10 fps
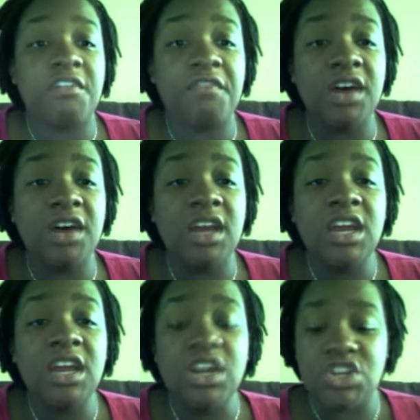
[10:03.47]
foot.
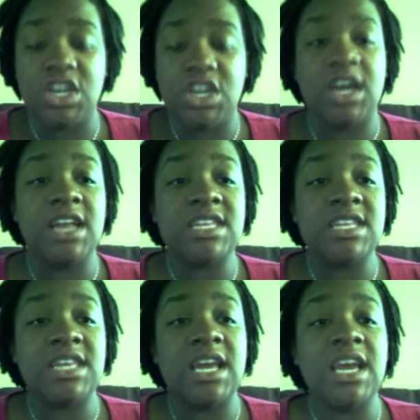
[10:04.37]
She couldn't
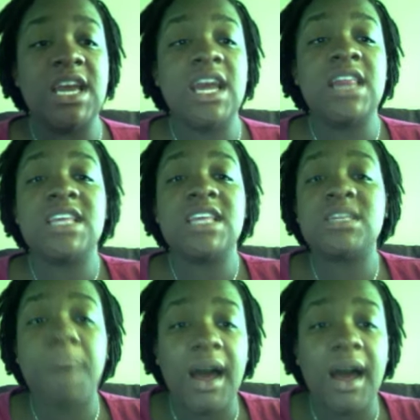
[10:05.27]
see the
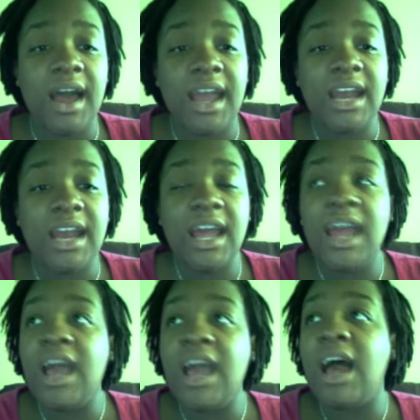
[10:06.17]
spine.
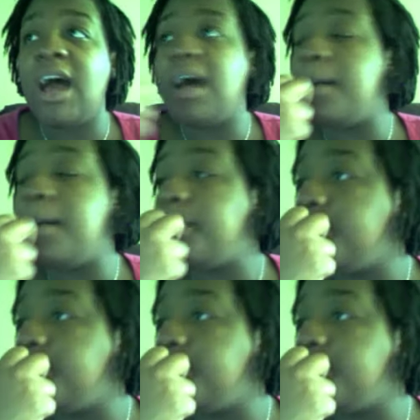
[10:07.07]
Um,